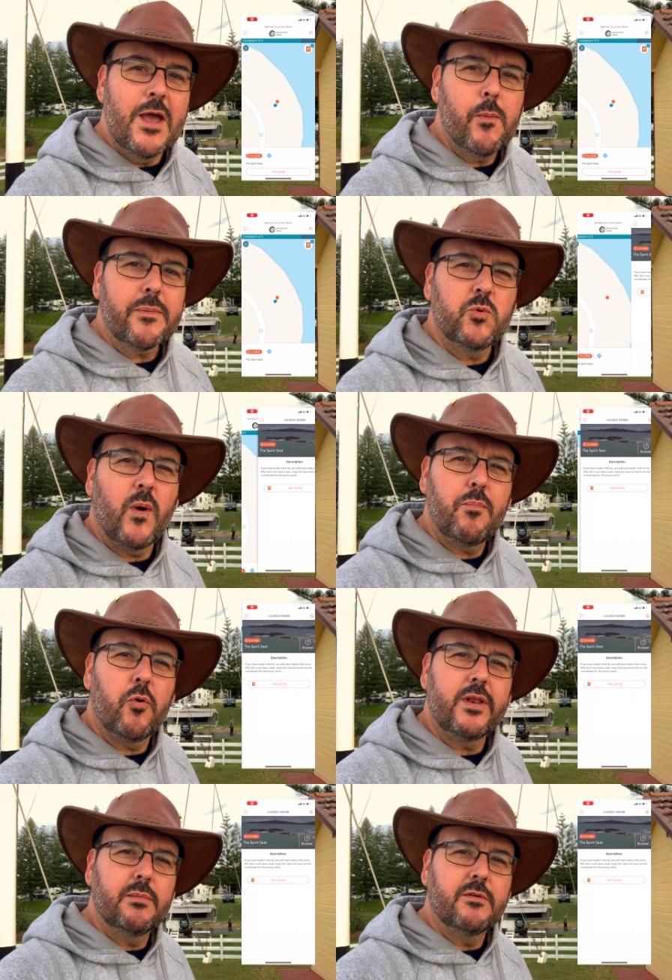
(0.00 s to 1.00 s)
we're up to
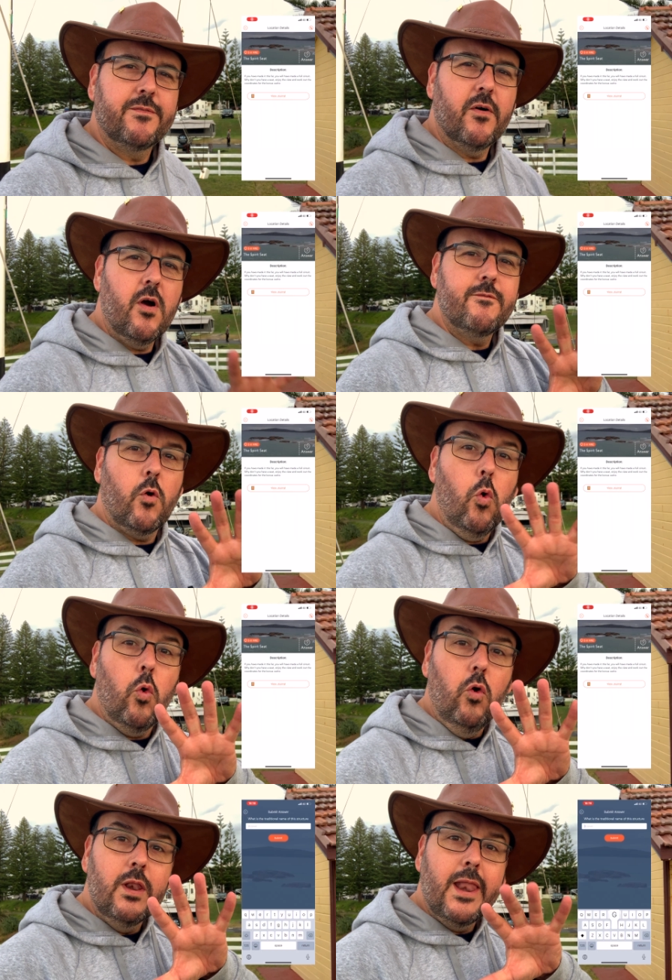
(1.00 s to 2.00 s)
waypoint number 5
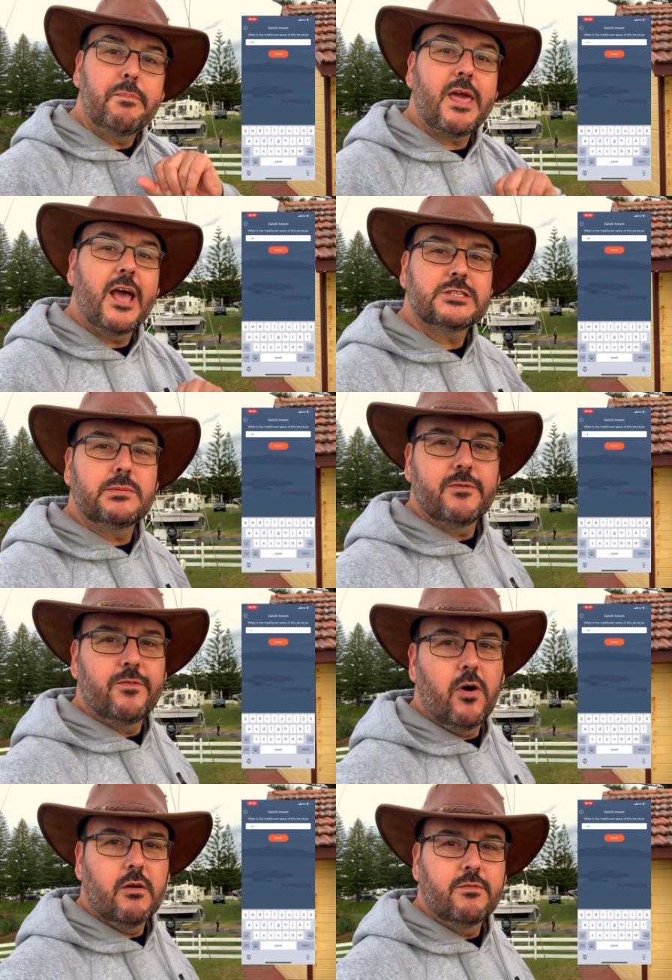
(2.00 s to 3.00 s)
or lab cache number
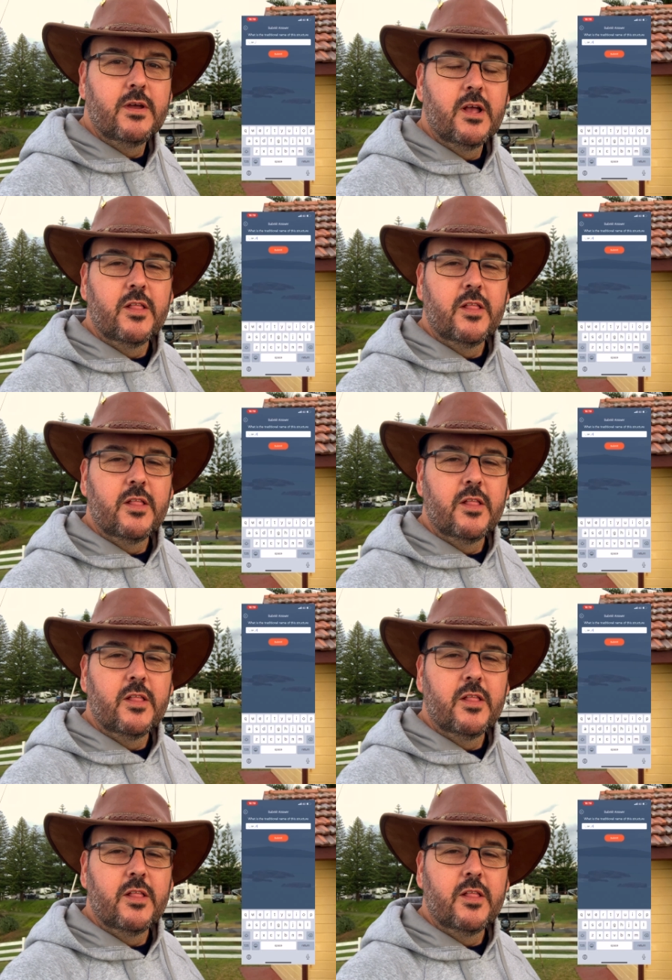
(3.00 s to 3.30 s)
5.